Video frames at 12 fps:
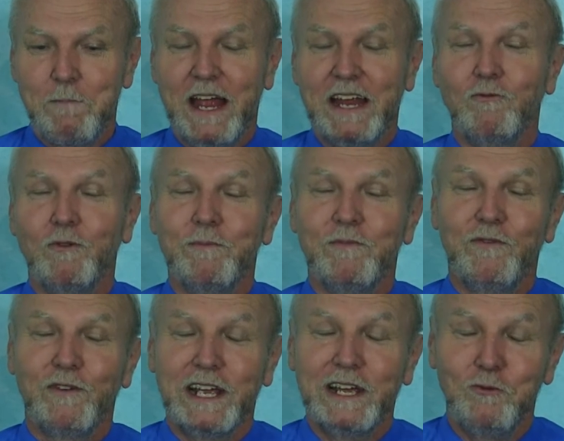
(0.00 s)
I
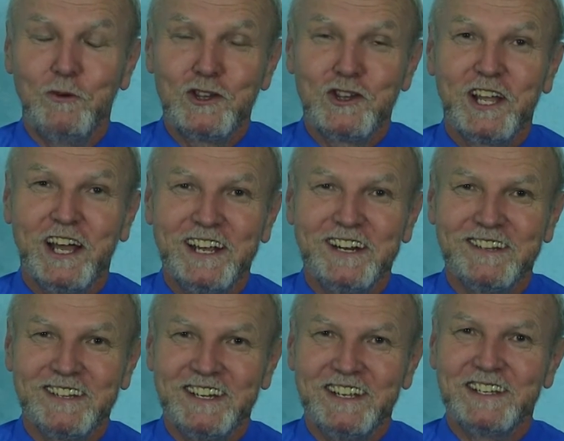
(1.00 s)
forget which
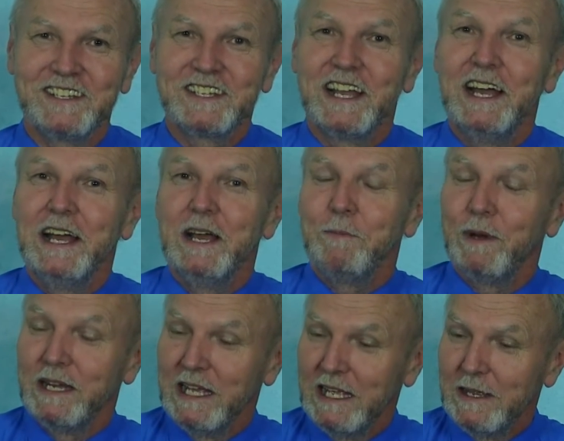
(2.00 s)
title it is,
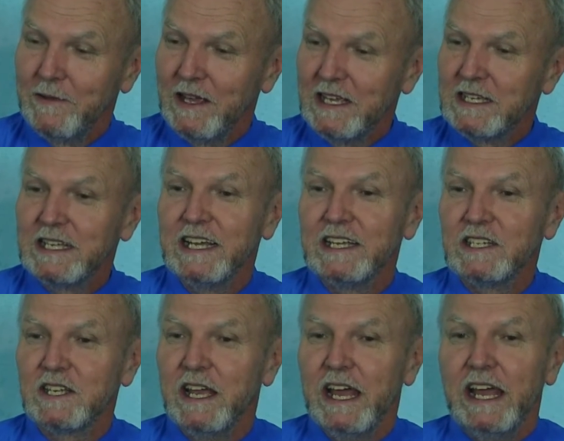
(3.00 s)
but he
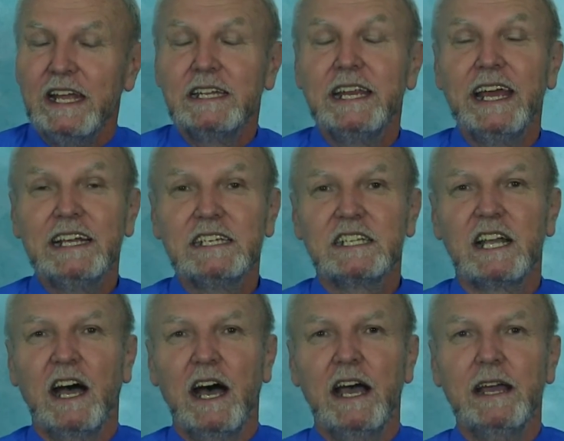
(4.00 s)
says, it takes
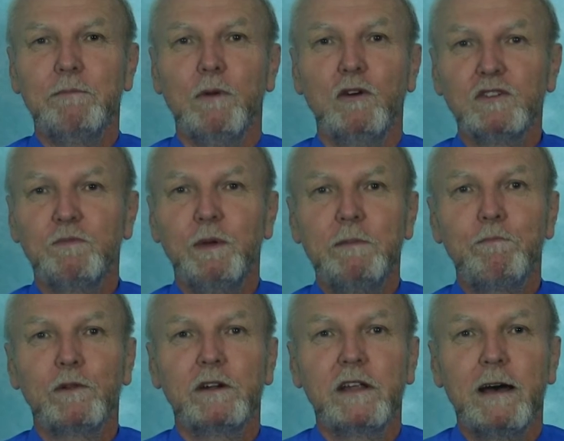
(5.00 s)
time. Most
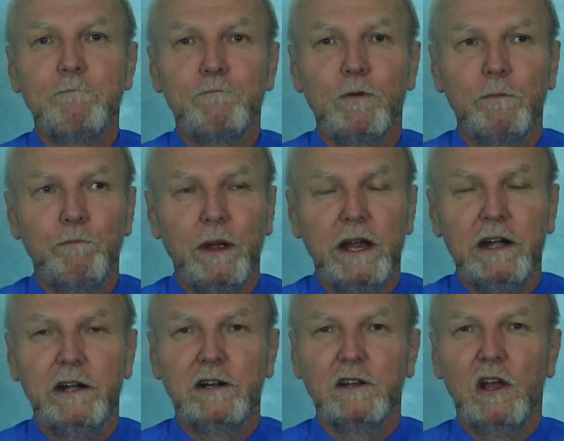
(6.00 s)
people are not
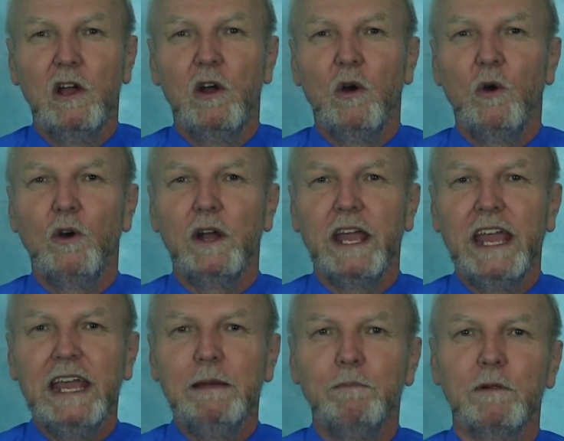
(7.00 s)
prepared or
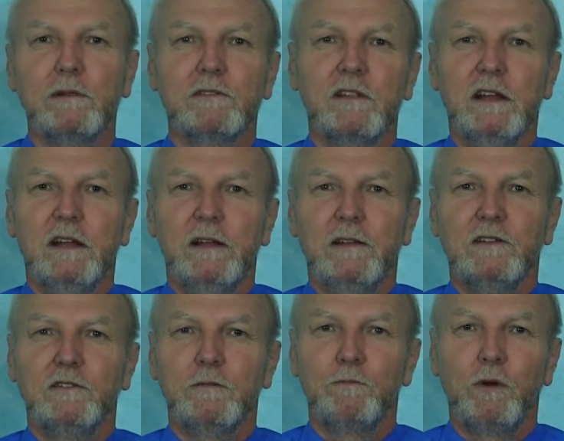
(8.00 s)
able
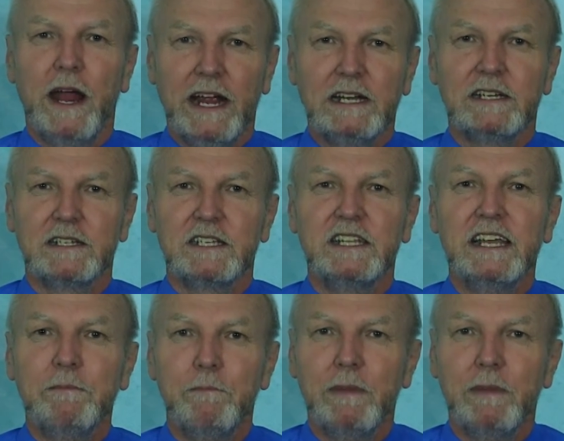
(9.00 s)
to practice deep